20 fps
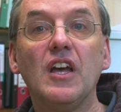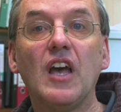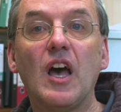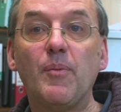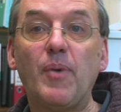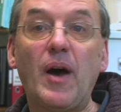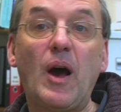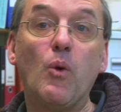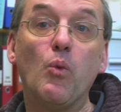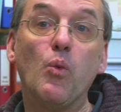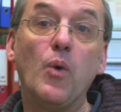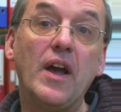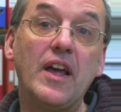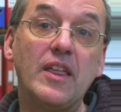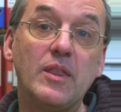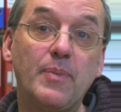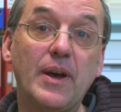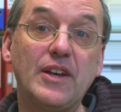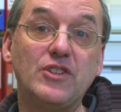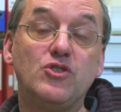about
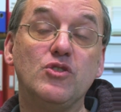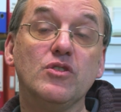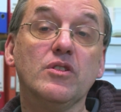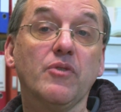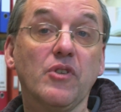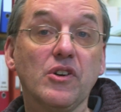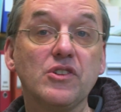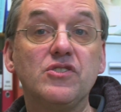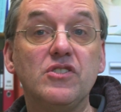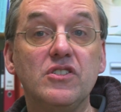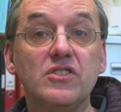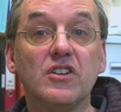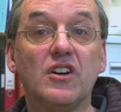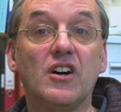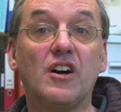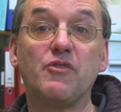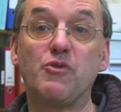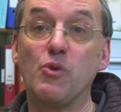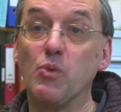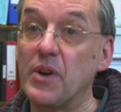where the best universities
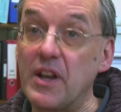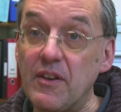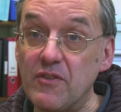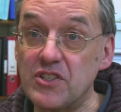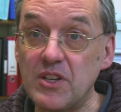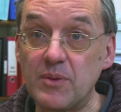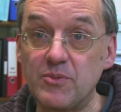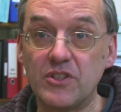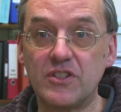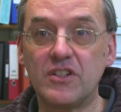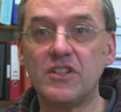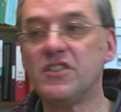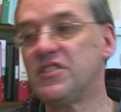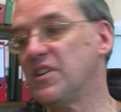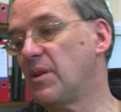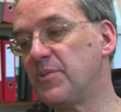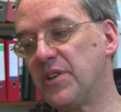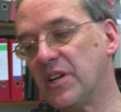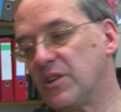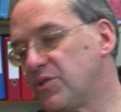are for whatever subject it is.
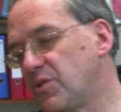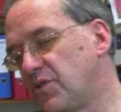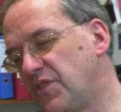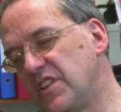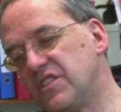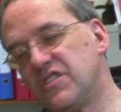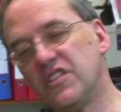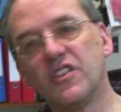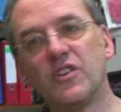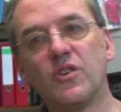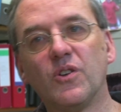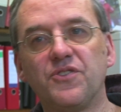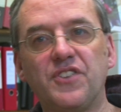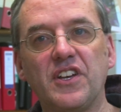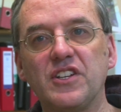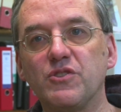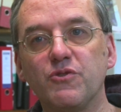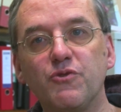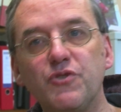I mean, I'll do things in the context